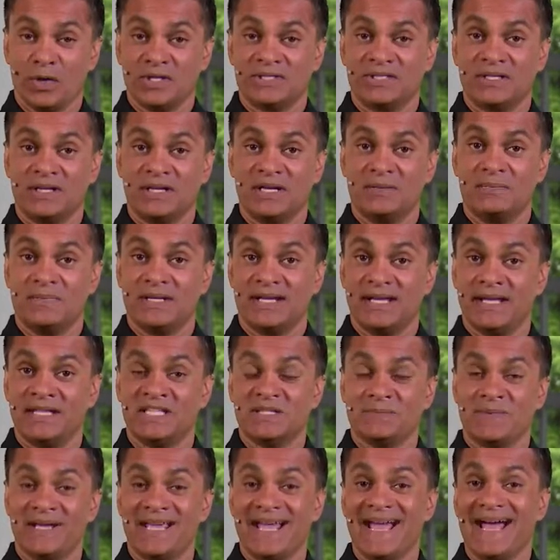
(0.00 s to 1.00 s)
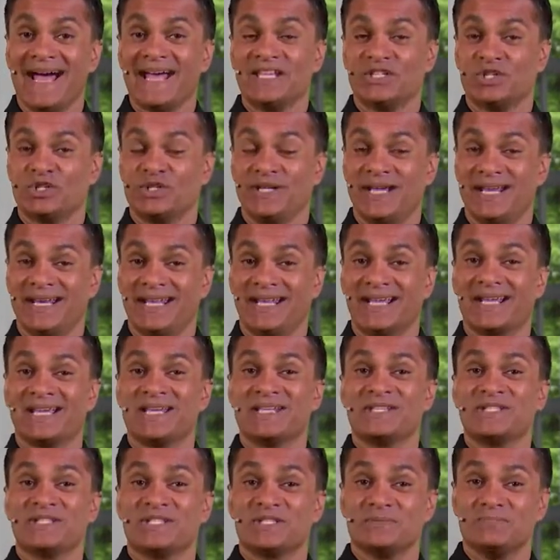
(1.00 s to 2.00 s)
study begins by ascertaining
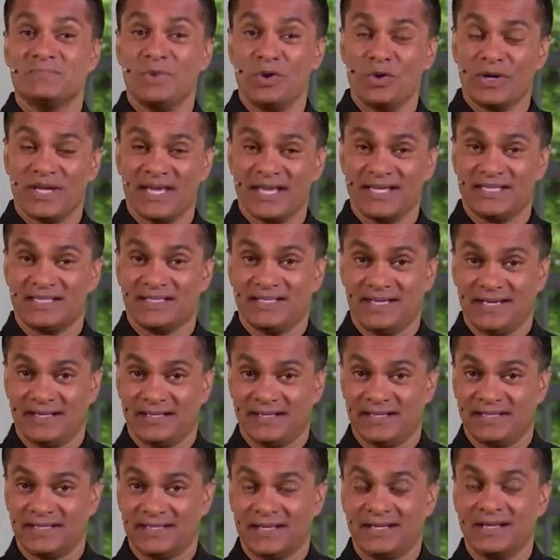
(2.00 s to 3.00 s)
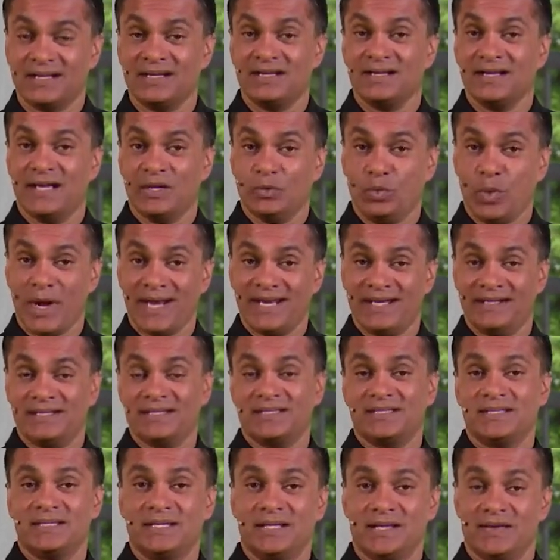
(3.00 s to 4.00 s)
smoking status and waiting to
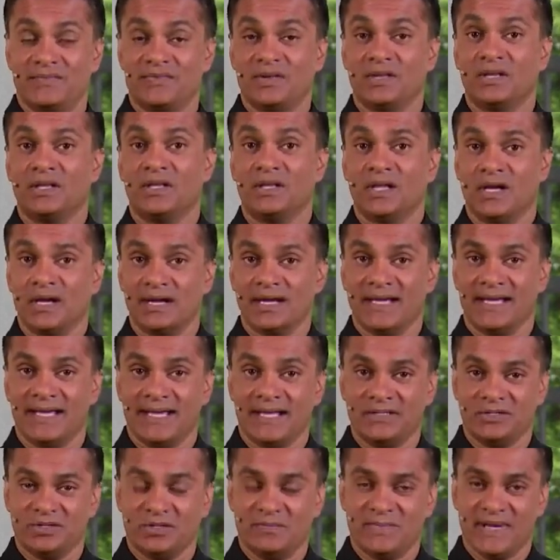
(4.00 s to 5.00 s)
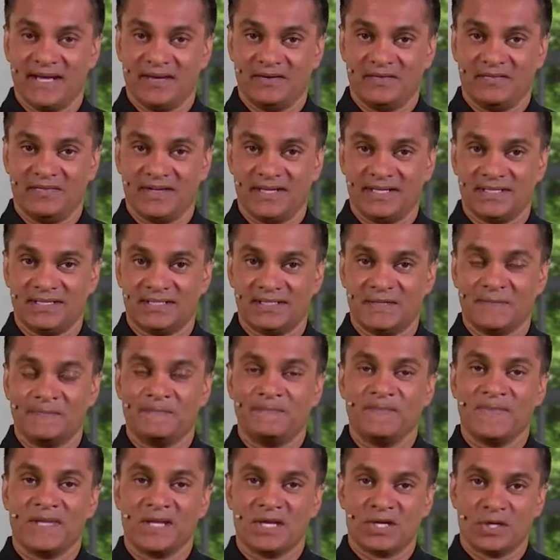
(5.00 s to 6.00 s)
see if lung cancer manifests.
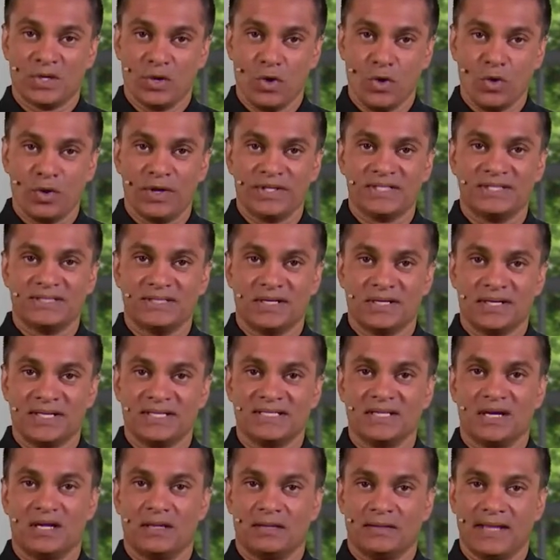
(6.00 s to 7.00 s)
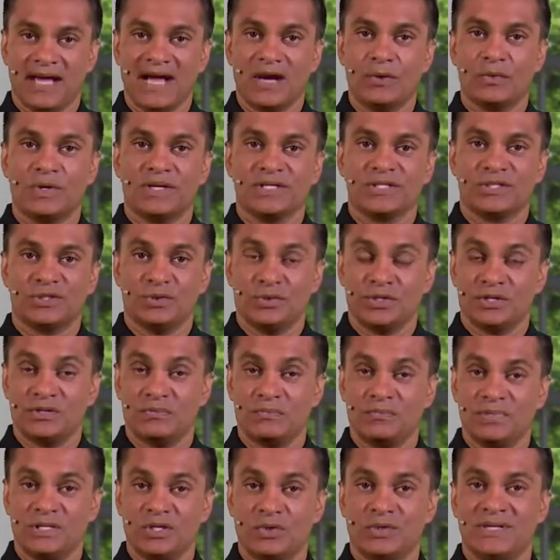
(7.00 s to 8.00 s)
Cohort studies allow us to
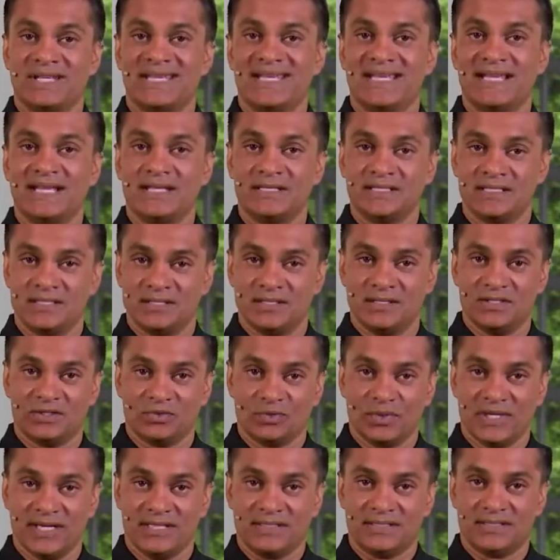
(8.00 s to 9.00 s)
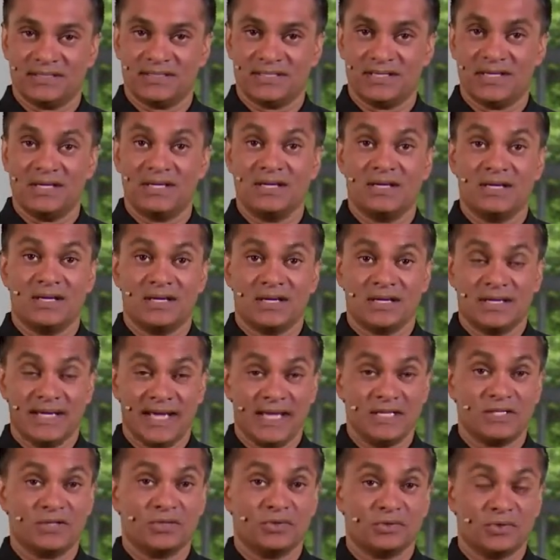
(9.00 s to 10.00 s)
compute incidence rates.
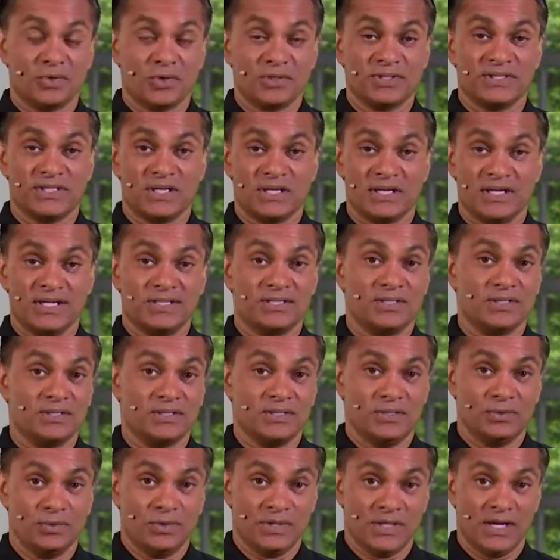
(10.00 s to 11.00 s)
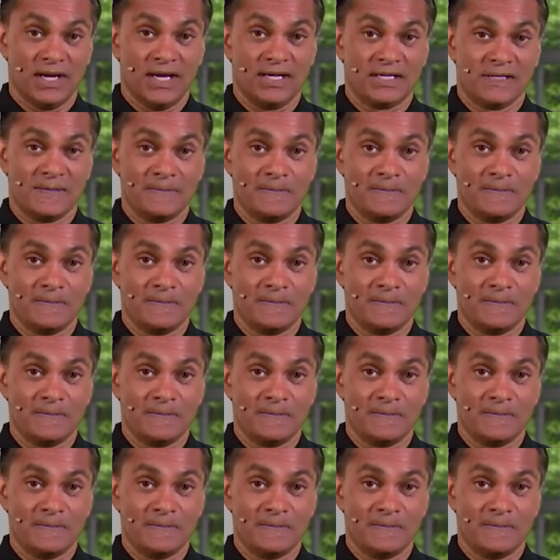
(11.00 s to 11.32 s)
Case control studies do not.